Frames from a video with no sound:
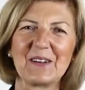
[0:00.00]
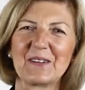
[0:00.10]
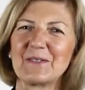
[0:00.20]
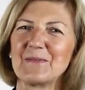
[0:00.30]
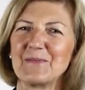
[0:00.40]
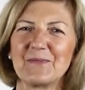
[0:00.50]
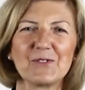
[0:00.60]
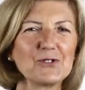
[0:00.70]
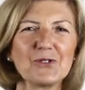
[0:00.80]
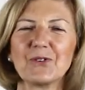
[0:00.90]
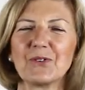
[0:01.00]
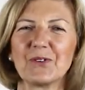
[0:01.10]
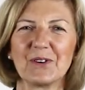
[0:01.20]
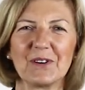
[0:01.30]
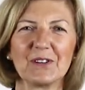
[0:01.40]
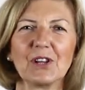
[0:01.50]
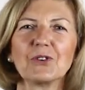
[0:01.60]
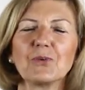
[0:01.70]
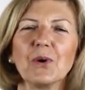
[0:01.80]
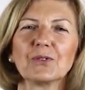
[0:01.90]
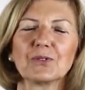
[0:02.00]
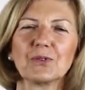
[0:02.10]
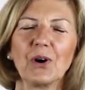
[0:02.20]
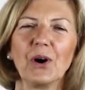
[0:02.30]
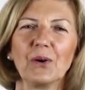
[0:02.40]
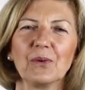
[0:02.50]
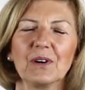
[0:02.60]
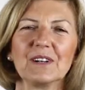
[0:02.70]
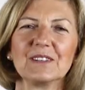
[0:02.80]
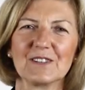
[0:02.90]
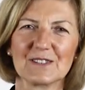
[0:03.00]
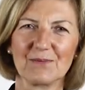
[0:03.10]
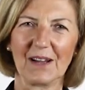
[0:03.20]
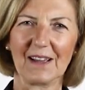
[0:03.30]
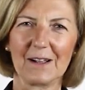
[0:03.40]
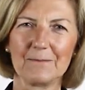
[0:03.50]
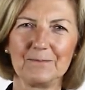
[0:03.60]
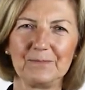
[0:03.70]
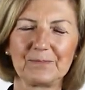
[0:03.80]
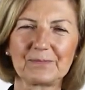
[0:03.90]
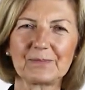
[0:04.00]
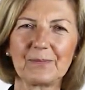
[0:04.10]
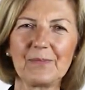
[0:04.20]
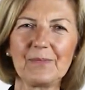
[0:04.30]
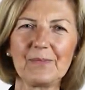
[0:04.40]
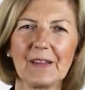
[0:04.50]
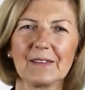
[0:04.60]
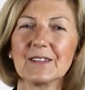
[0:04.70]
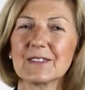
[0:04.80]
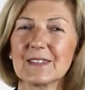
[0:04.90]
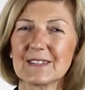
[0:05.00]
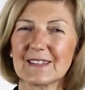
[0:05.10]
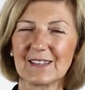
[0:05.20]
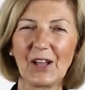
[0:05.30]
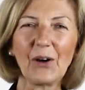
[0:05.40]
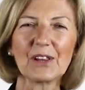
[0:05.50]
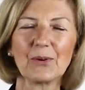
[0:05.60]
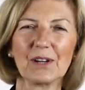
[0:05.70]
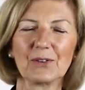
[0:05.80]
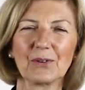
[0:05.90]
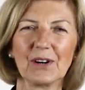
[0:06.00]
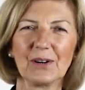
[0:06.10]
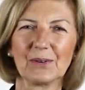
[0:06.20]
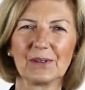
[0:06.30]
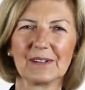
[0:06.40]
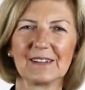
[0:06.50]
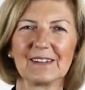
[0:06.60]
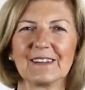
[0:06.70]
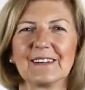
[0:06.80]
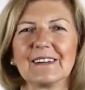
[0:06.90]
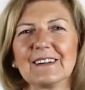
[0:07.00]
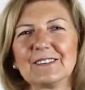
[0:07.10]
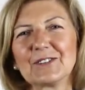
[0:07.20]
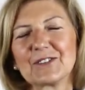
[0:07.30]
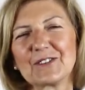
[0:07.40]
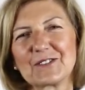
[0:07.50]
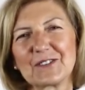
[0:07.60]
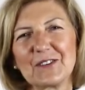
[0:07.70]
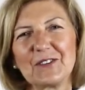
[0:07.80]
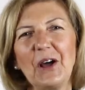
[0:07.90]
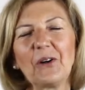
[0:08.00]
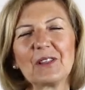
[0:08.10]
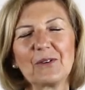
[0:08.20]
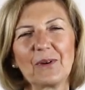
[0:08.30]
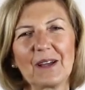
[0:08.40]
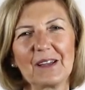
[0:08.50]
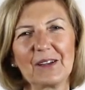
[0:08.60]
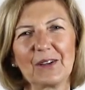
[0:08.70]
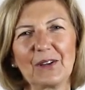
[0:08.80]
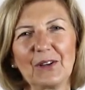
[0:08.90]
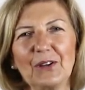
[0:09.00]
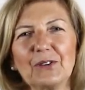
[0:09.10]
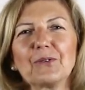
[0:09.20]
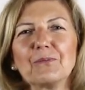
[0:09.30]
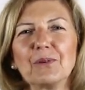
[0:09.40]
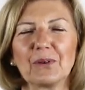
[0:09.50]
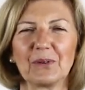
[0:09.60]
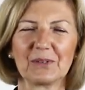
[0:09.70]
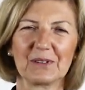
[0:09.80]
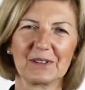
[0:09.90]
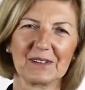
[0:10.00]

uh, sure that you want to go this way. This is the only way to grow. This is the only way to build